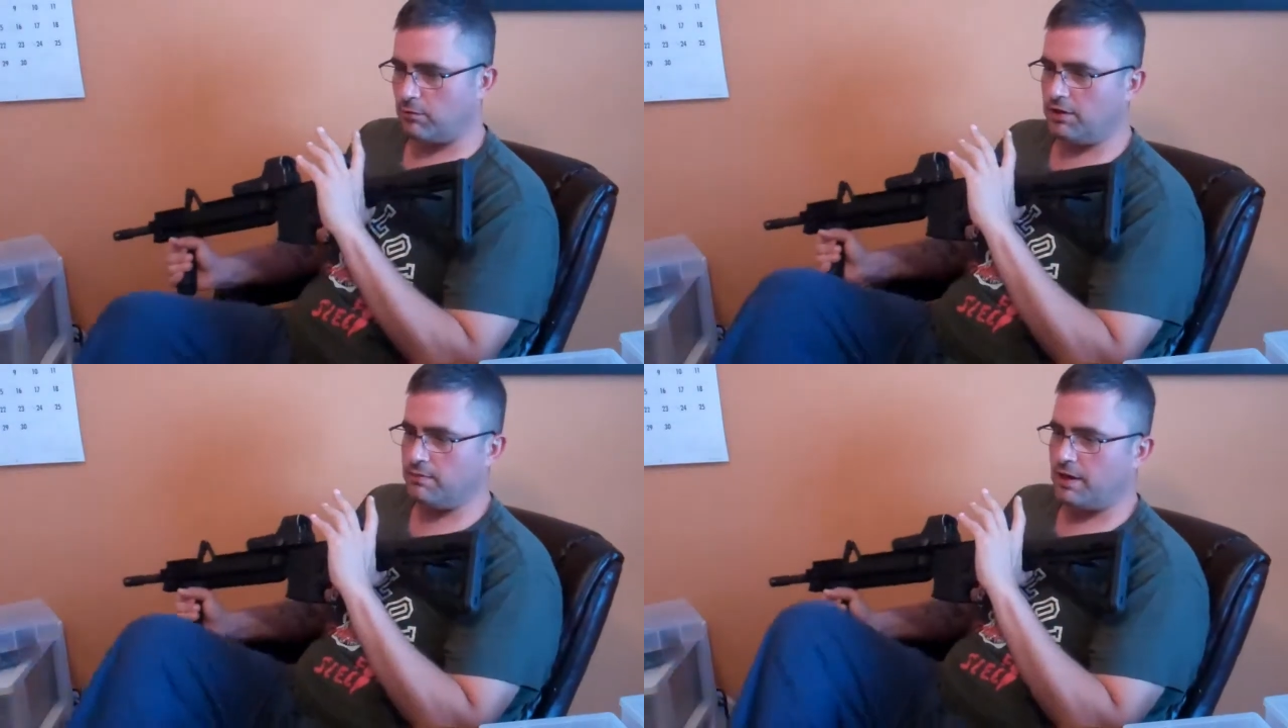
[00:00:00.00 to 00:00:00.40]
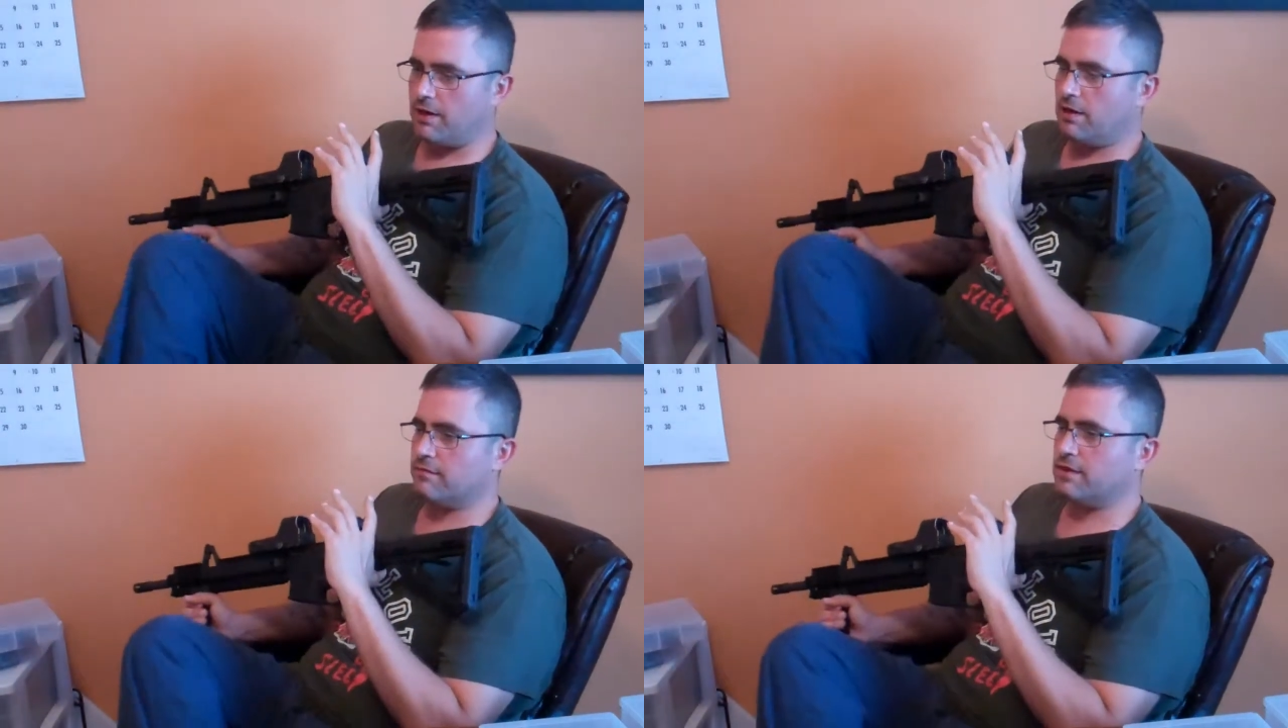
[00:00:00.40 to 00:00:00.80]
really not
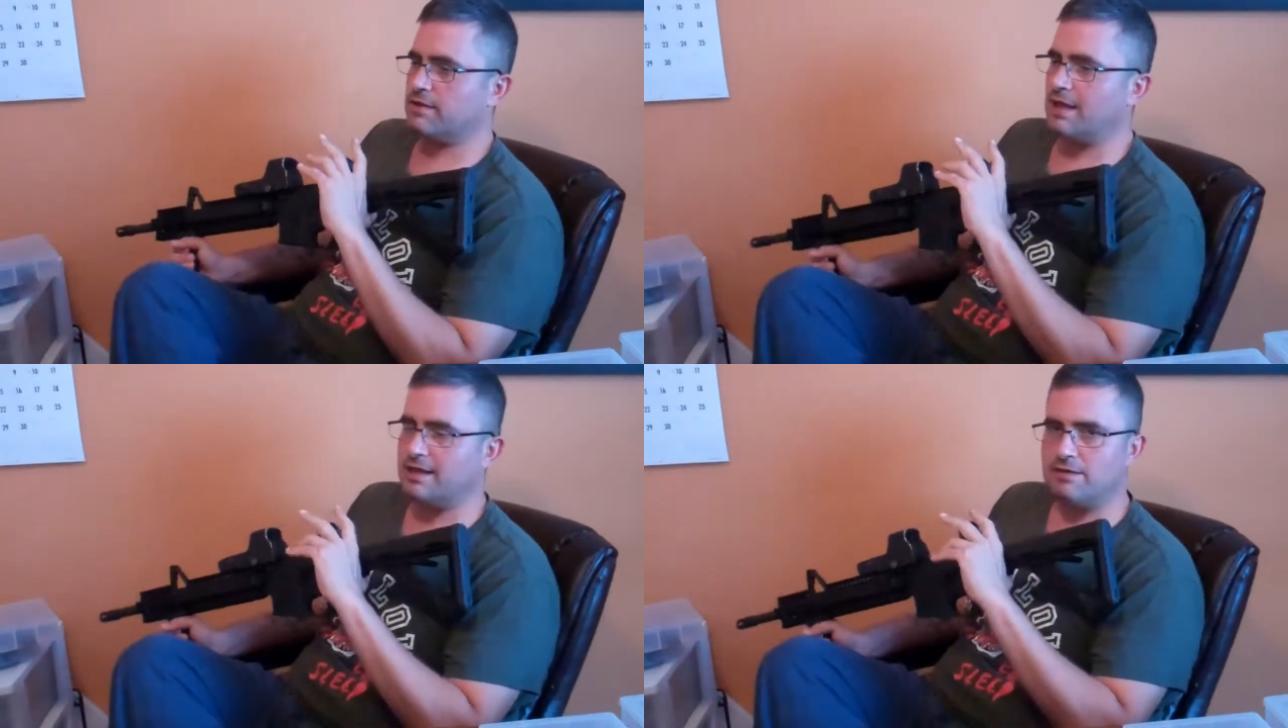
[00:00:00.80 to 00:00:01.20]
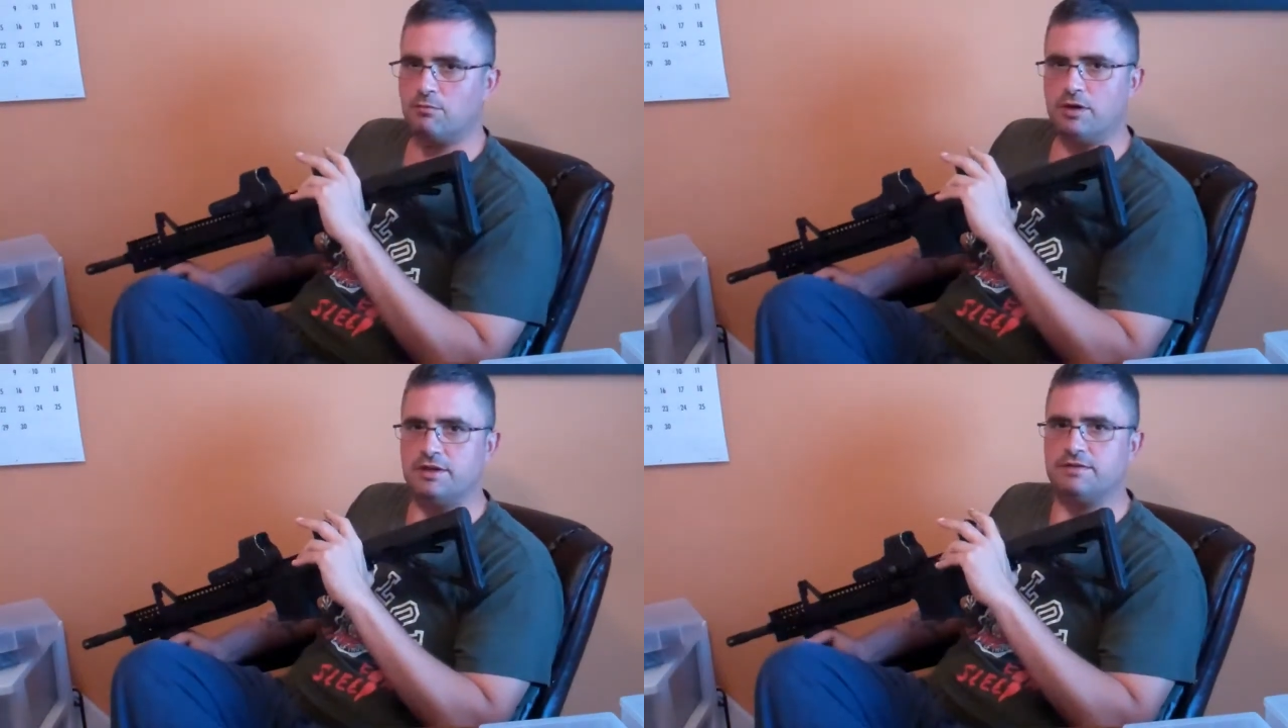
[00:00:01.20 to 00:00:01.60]
all of it, that it
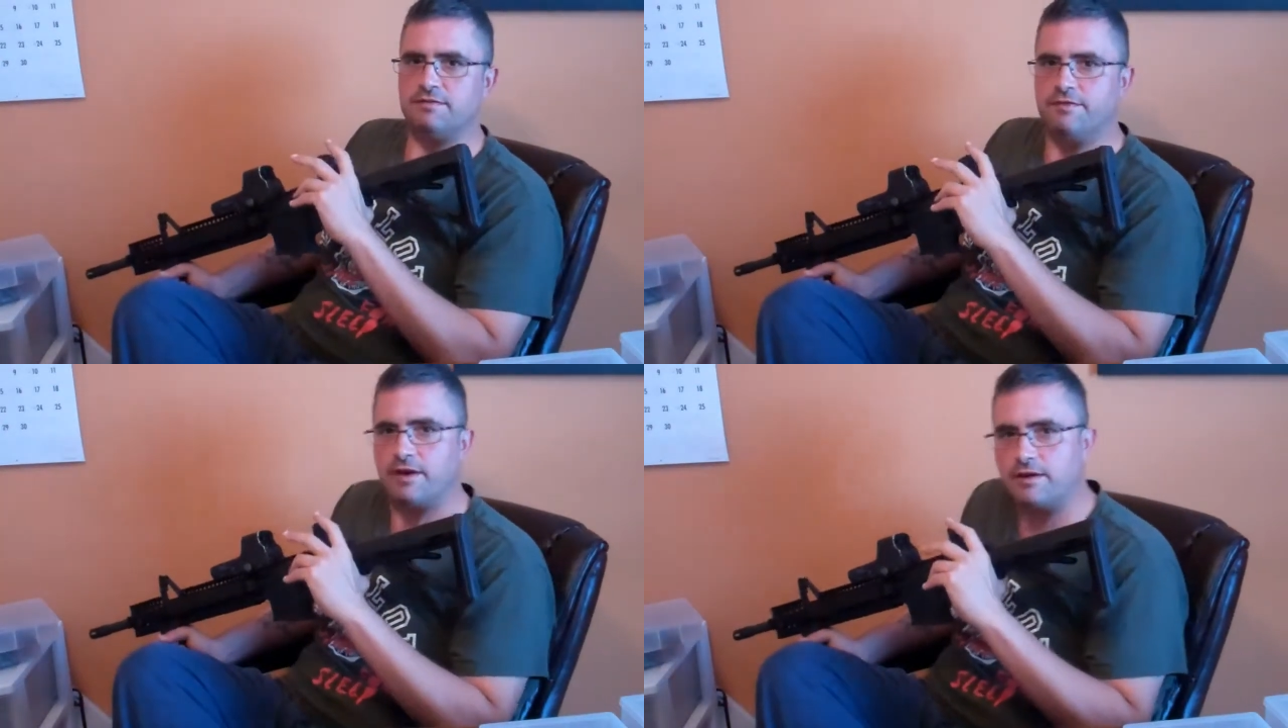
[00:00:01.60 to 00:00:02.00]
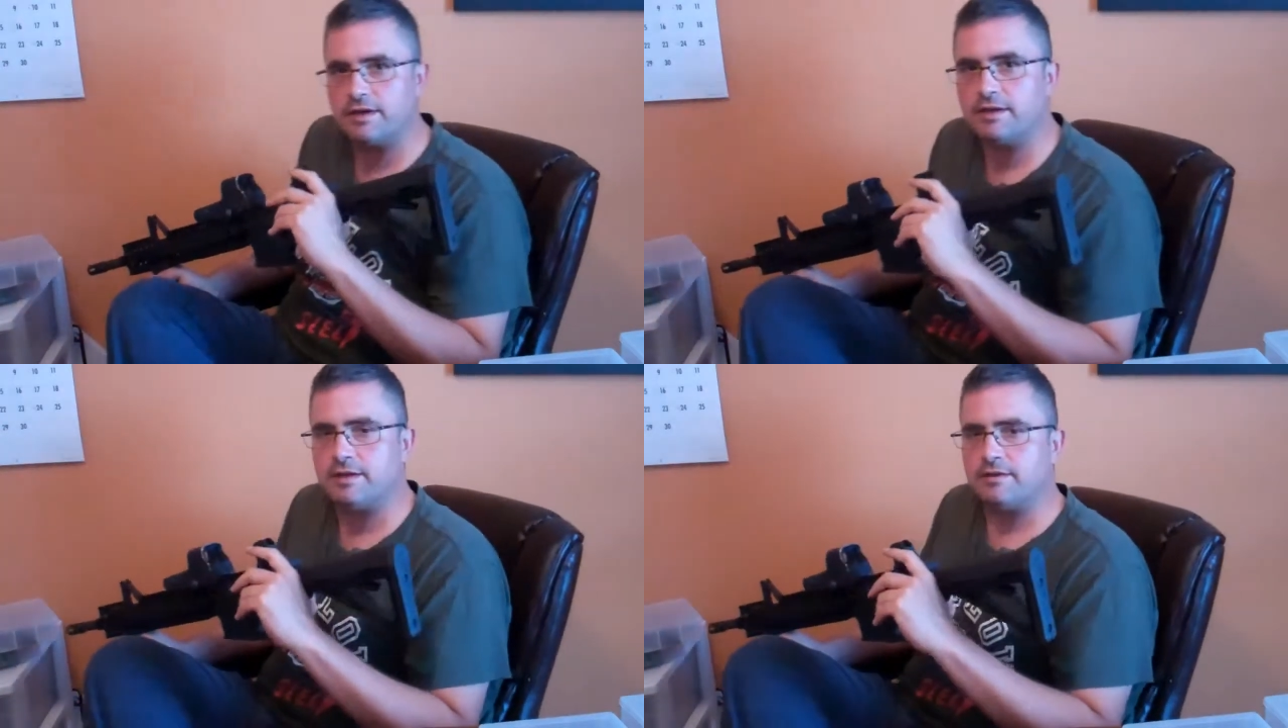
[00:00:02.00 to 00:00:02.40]
was very,